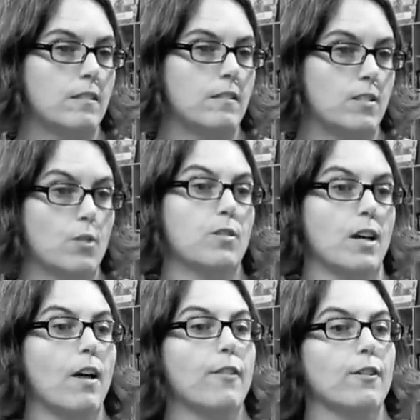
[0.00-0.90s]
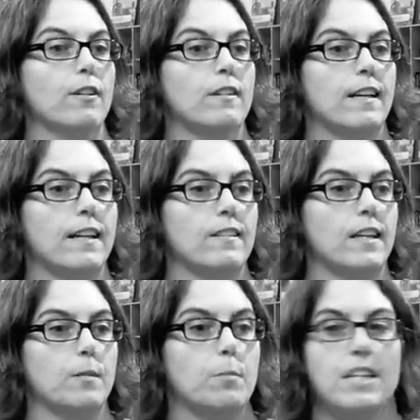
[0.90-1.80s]
know the author and like
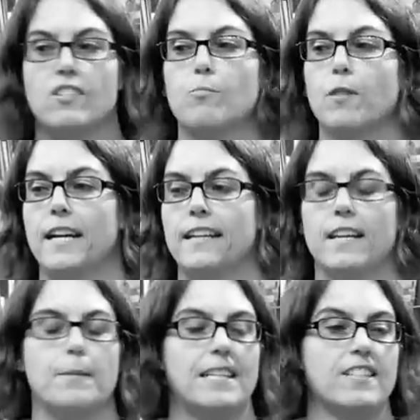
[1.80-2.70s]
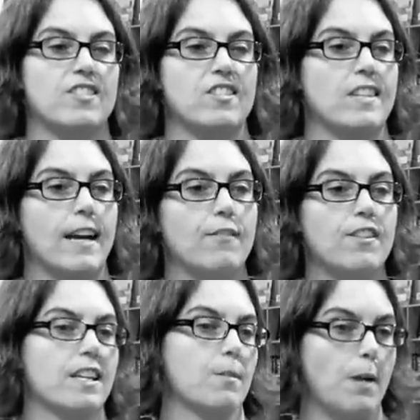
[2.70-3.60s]
uh -huh. pick his brain. I mean, it's just
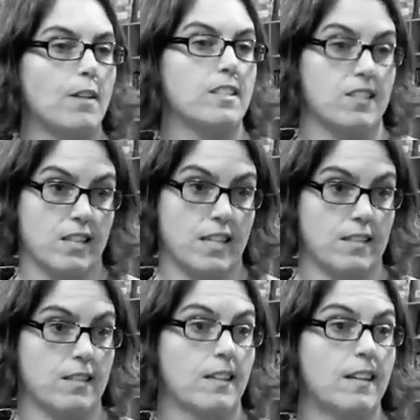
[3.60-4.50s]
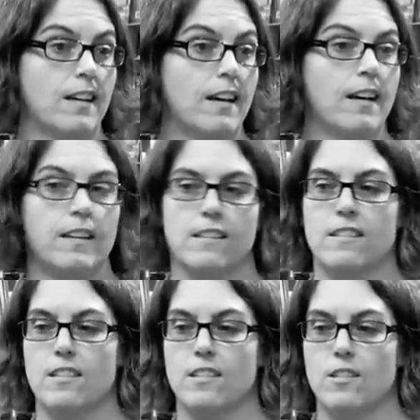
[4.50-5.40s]
everything about these things.
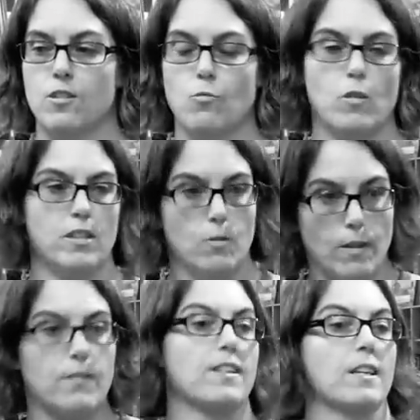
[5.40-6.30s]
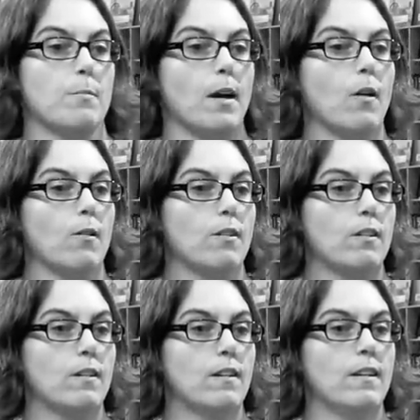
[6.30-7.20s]
You want to know everything about.
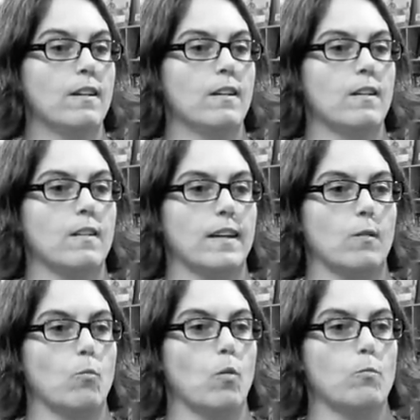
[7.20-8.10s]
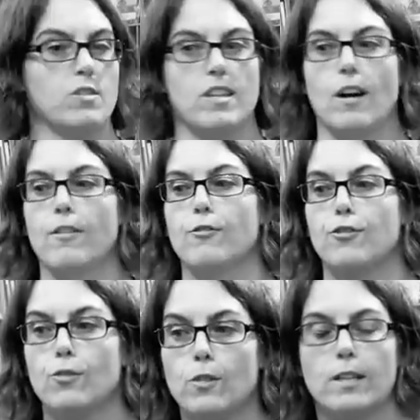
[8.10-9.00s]
Uh -huh. Like, what was the author
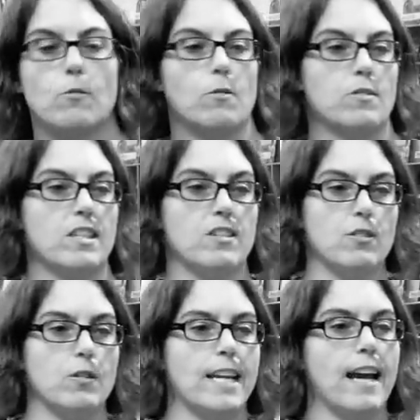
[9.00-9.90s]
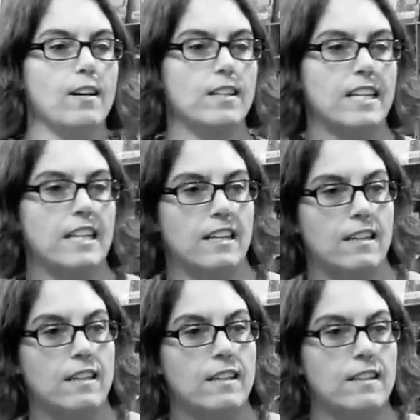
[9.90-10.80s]
doing? What was he doing? How did he
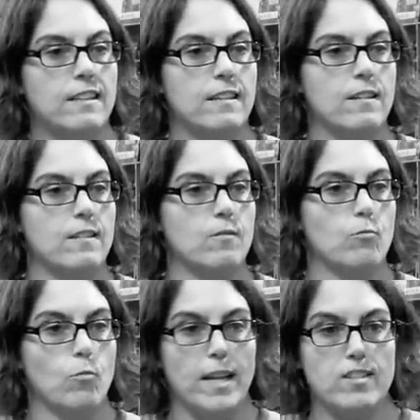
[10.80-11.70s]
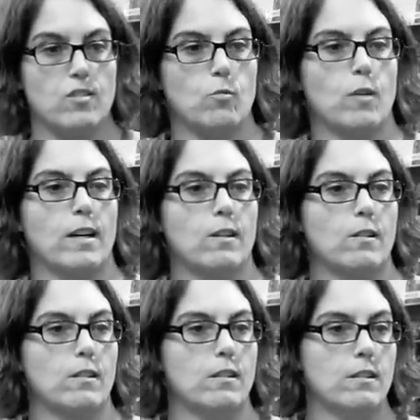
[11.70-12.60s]
write so well?